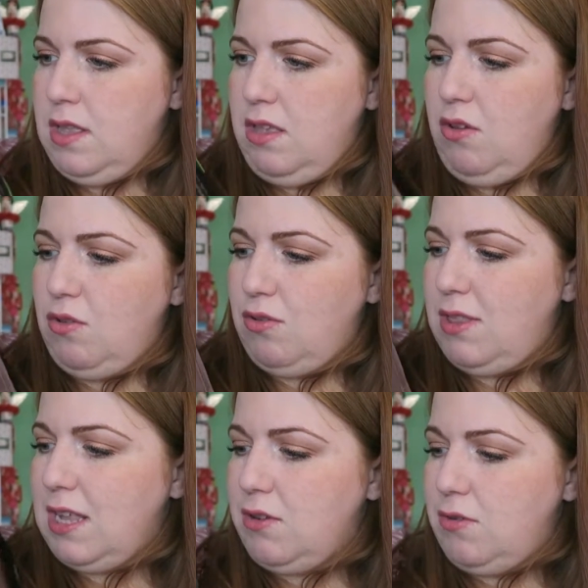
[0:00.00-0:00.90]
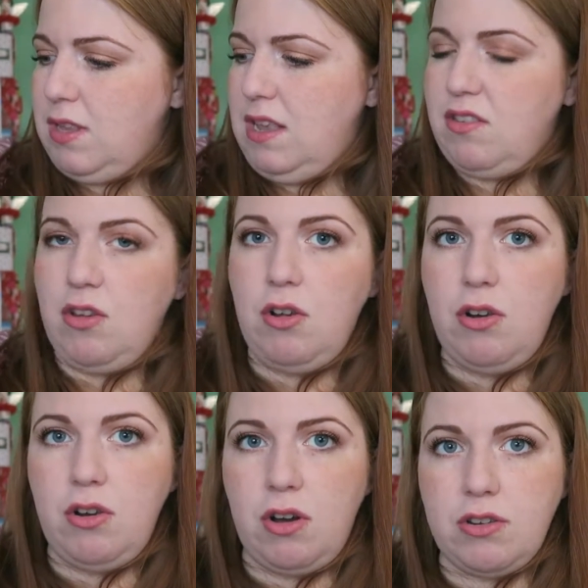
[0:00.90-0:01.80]
There you go. So that contains a
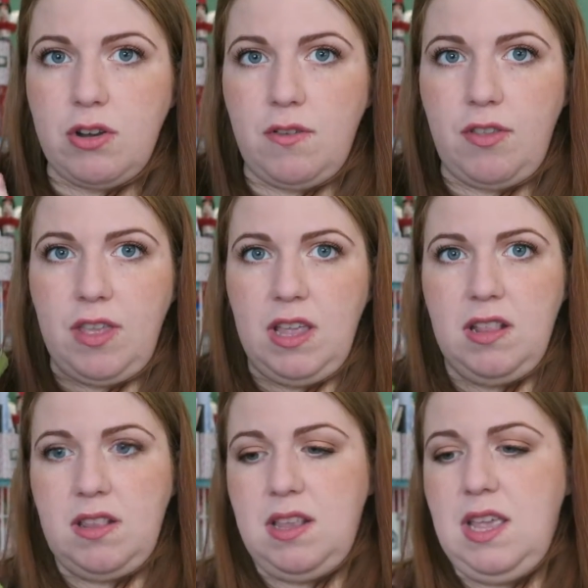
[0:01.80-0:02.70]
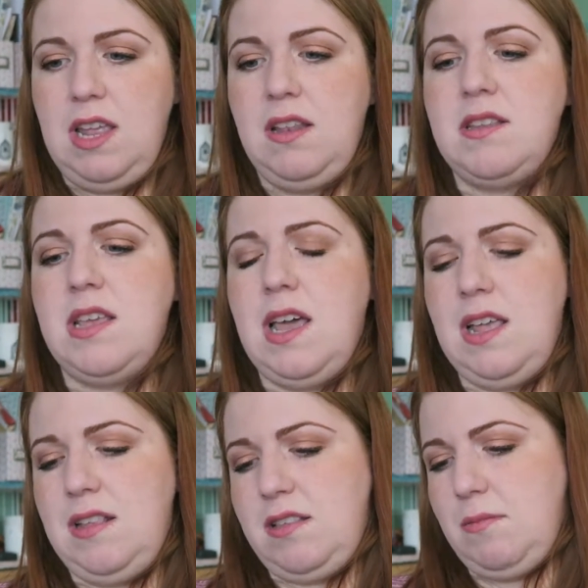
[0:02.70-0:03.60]
lot of things, and
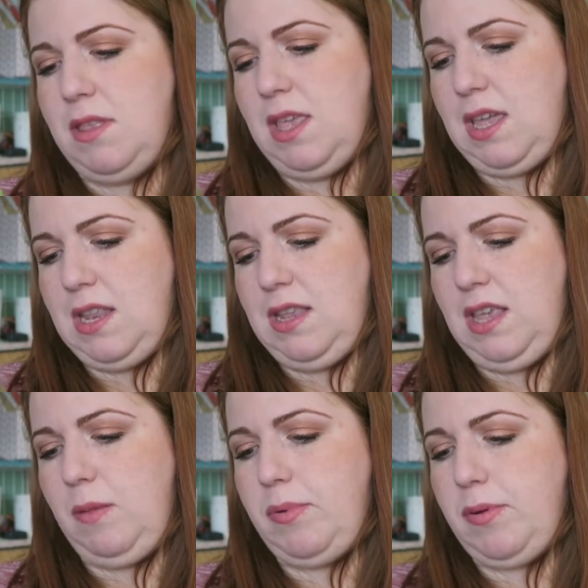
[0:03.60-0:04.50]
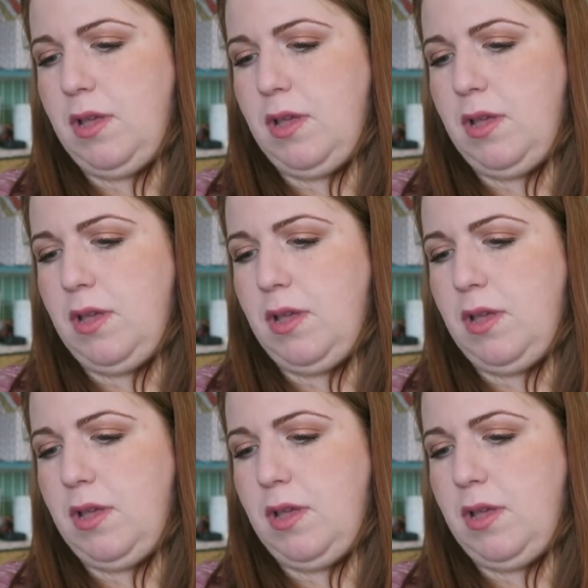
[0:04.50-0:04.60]
it's something I can keep,